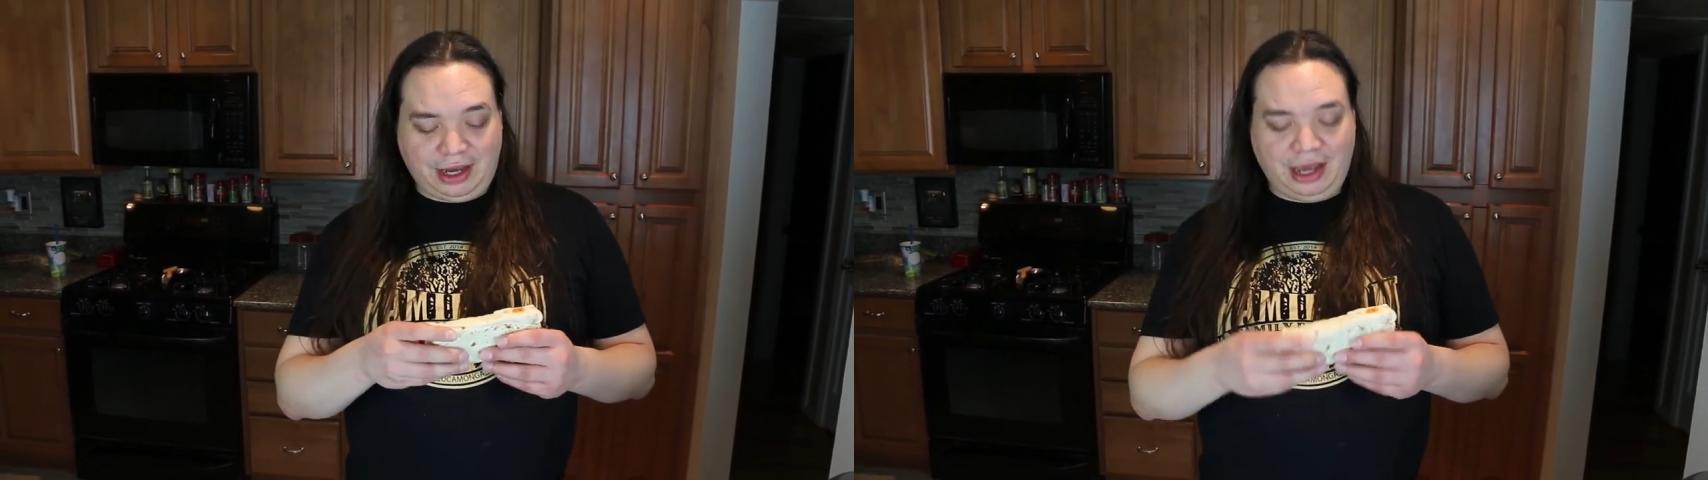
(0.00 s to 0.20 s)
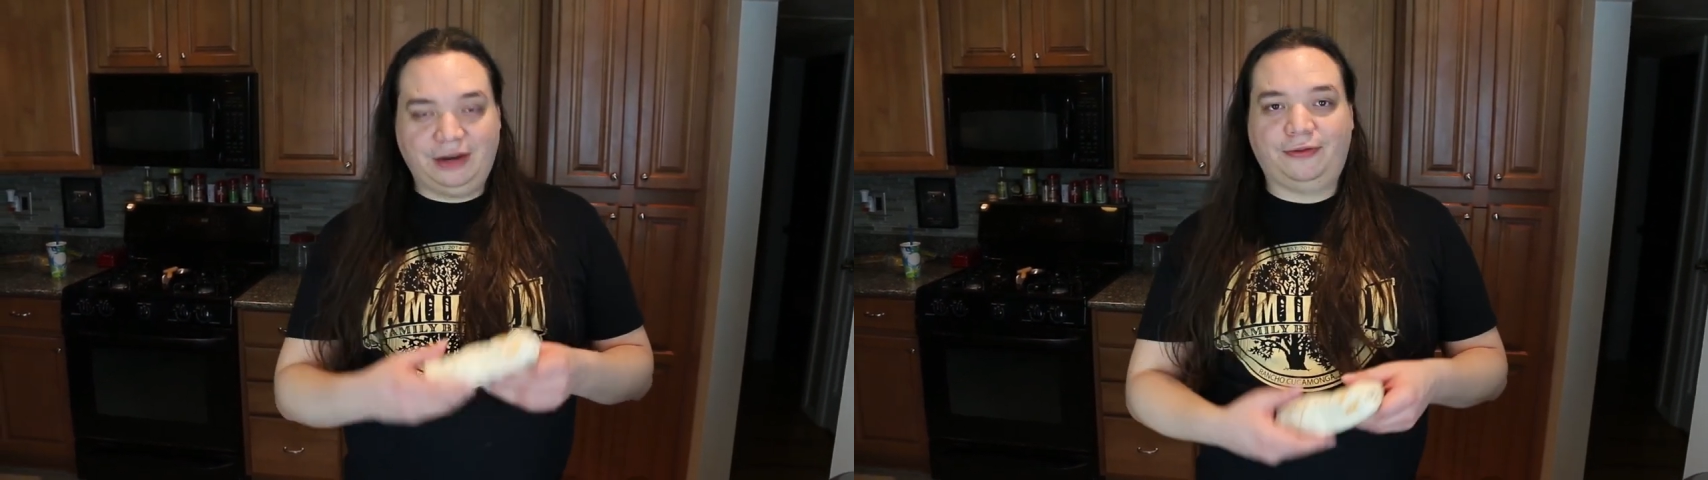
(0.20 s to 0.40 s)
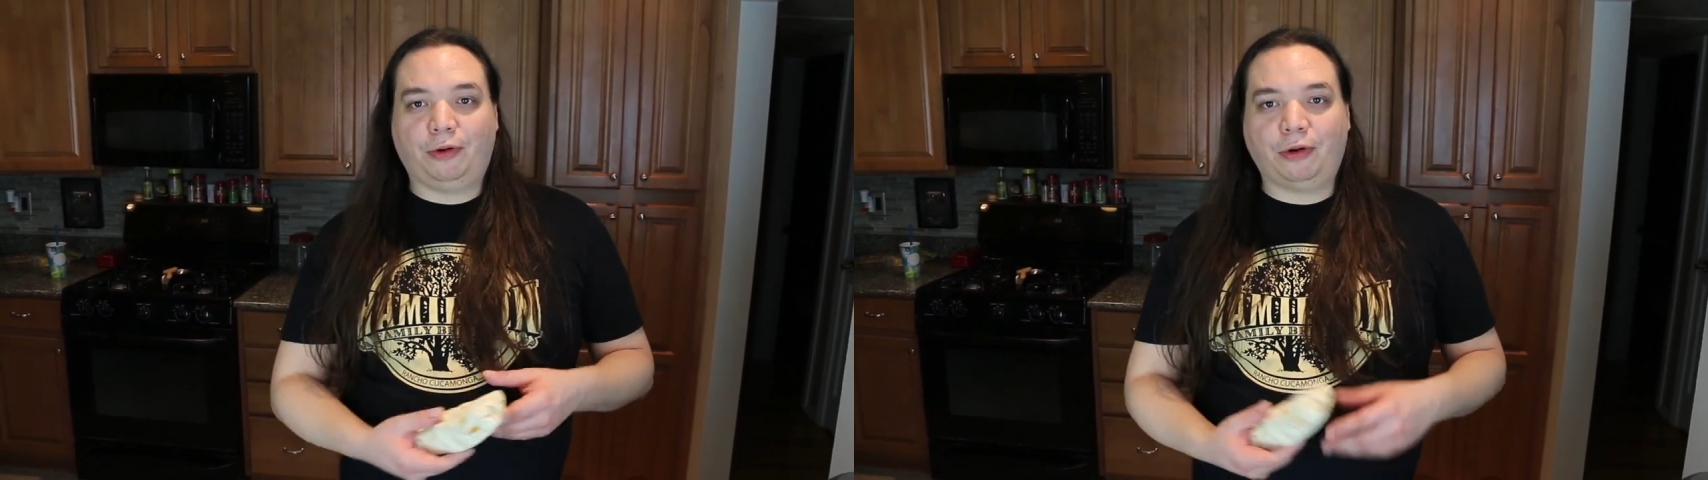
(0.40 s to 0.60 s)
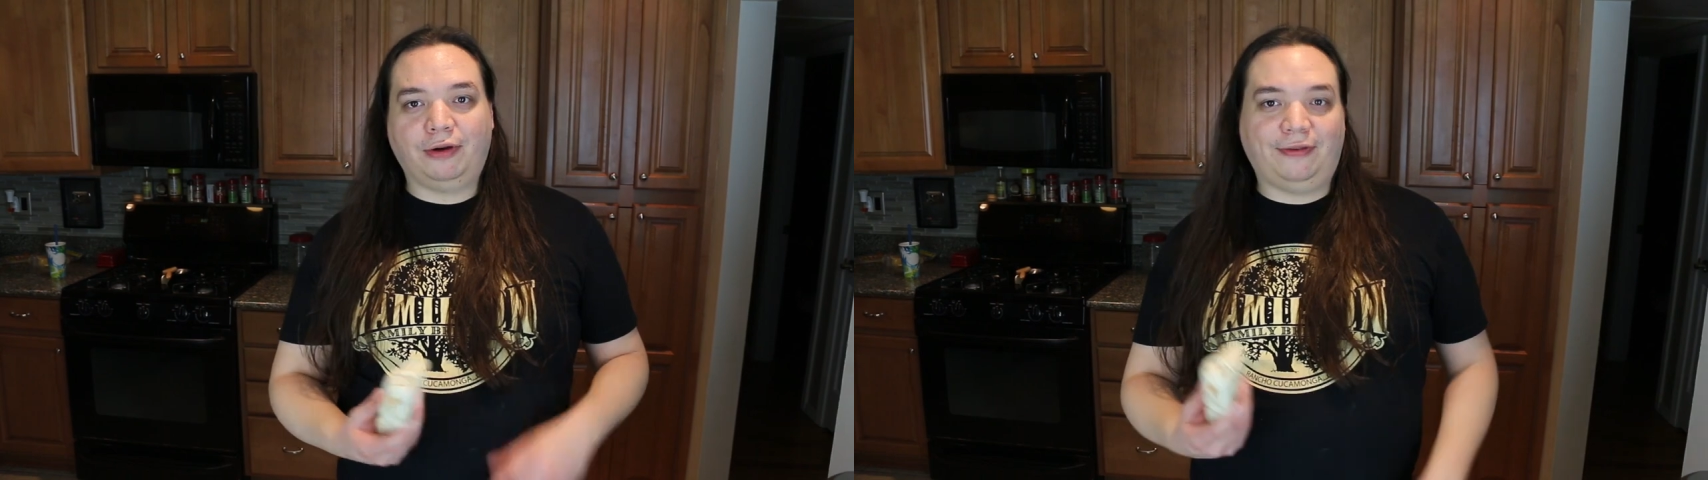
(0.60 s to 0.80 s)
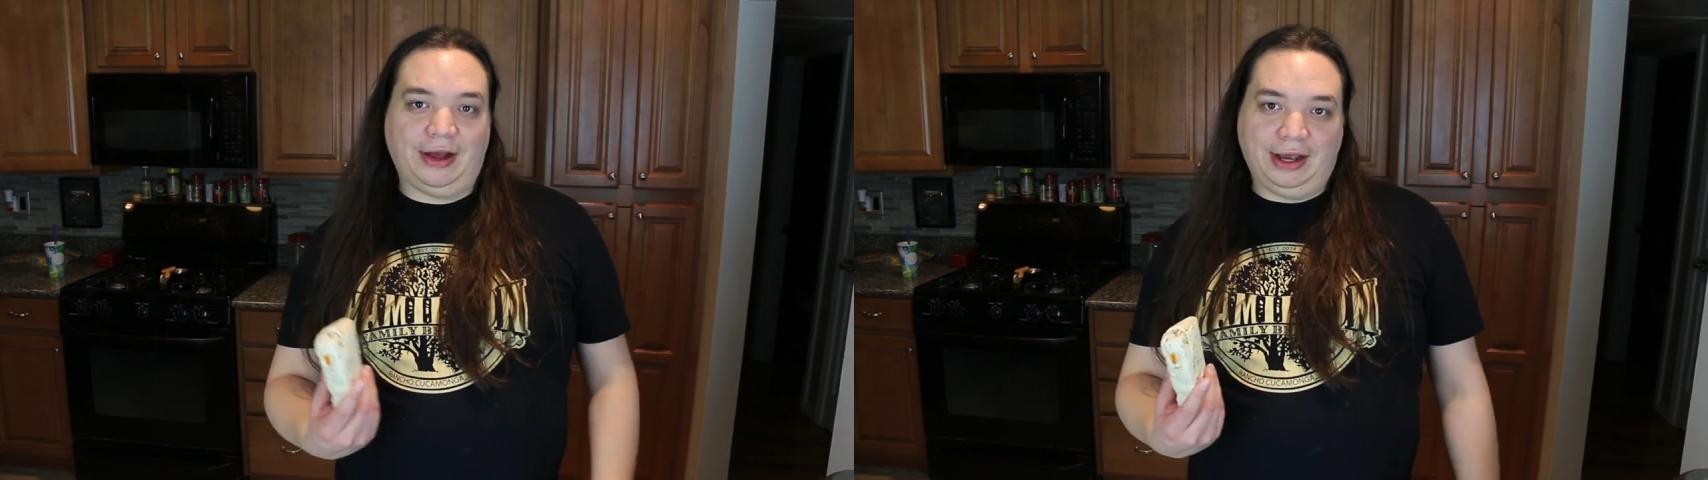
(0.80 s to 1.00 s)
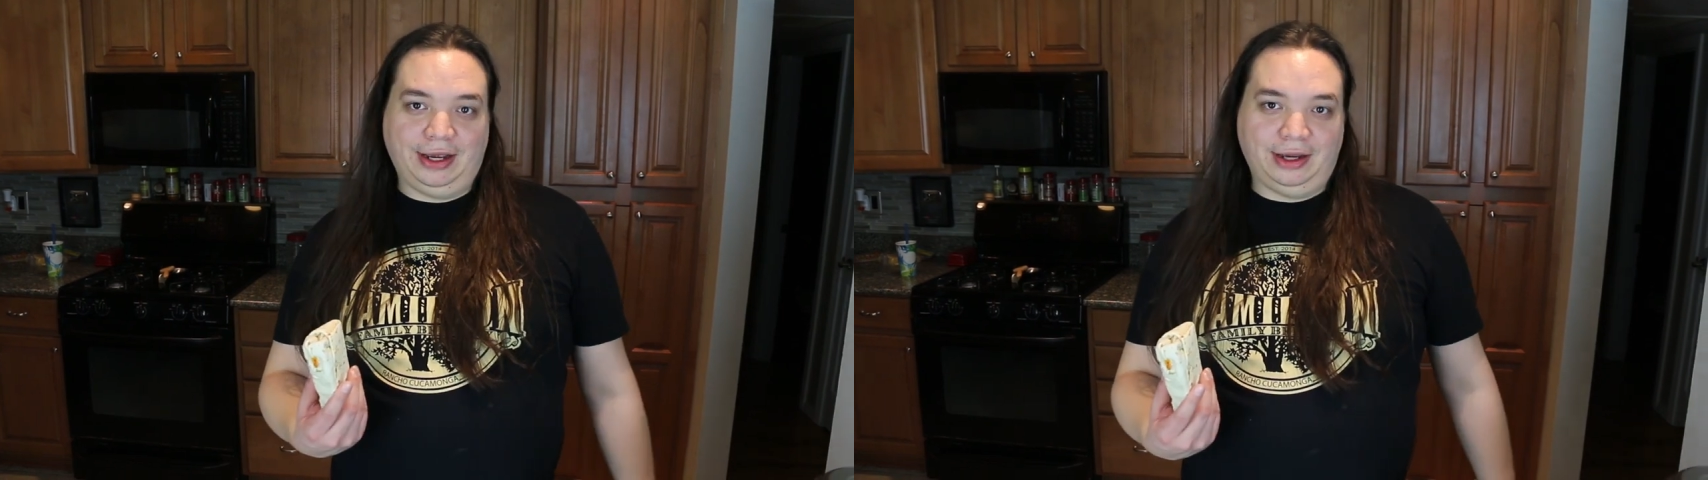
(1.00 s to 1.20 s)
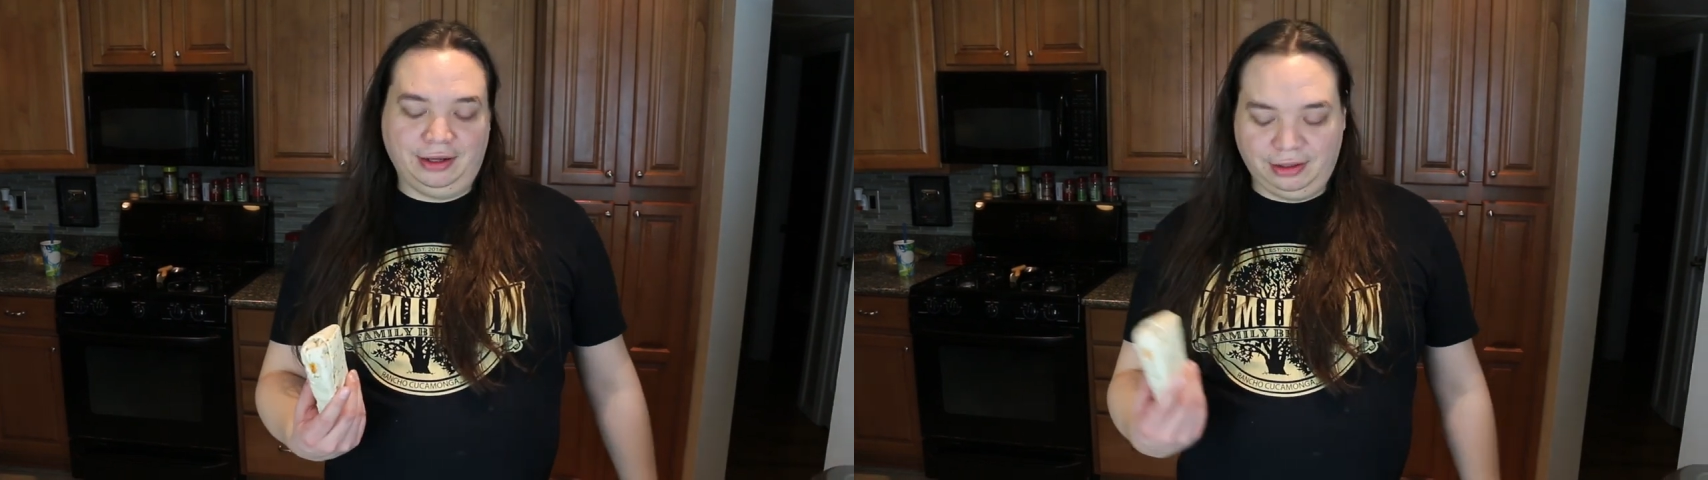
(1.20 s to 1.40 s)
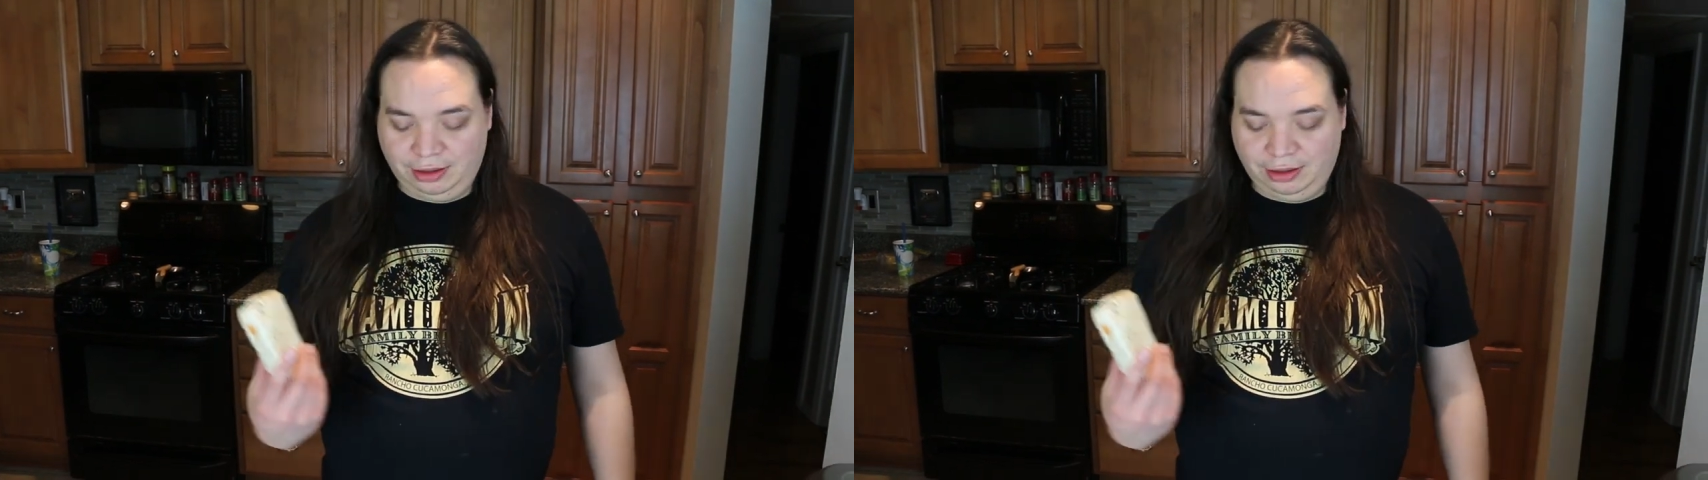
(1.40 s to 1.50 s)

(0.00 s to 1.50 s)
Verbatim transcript: kind of horrifying